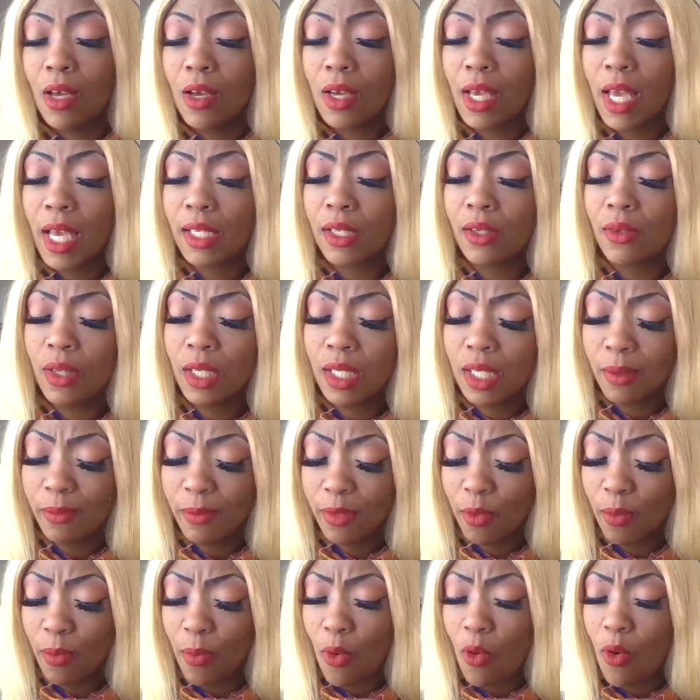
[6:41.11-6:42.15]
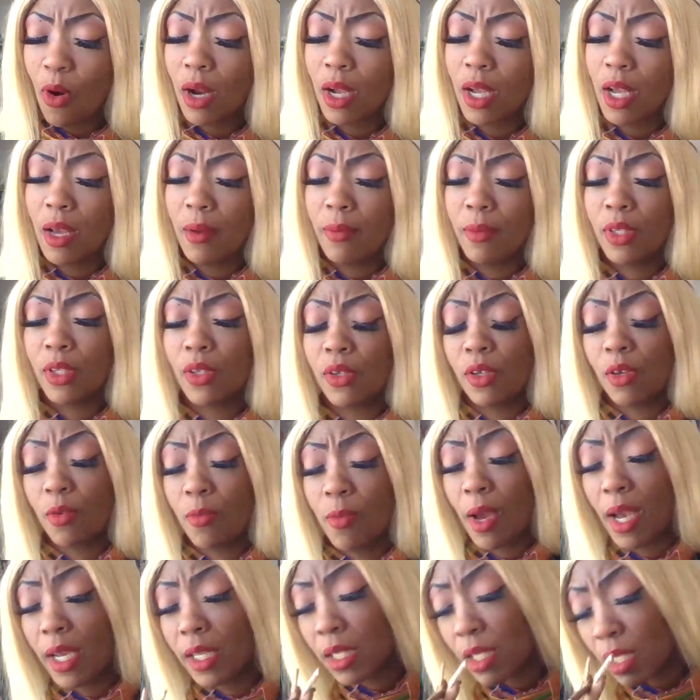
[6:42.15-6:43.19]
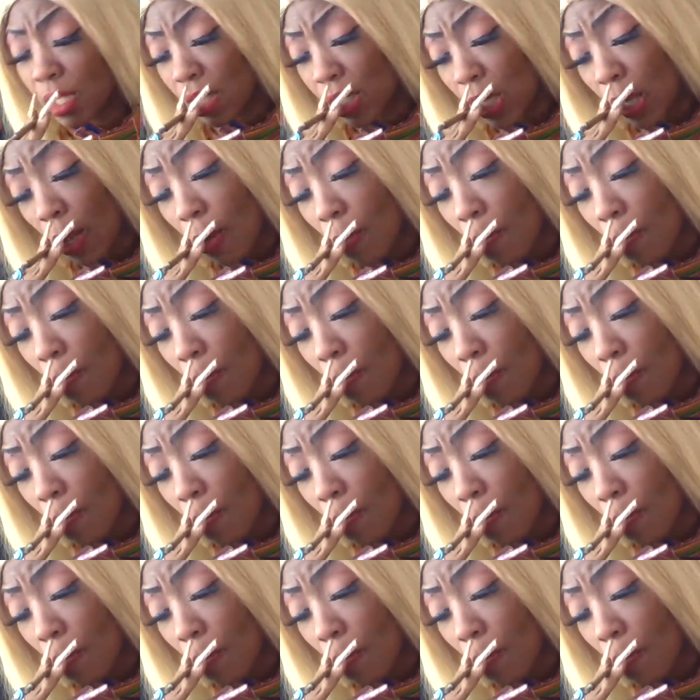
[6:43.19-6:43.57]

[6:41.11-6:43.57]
Okay, so there's some support coming to you, Pisces.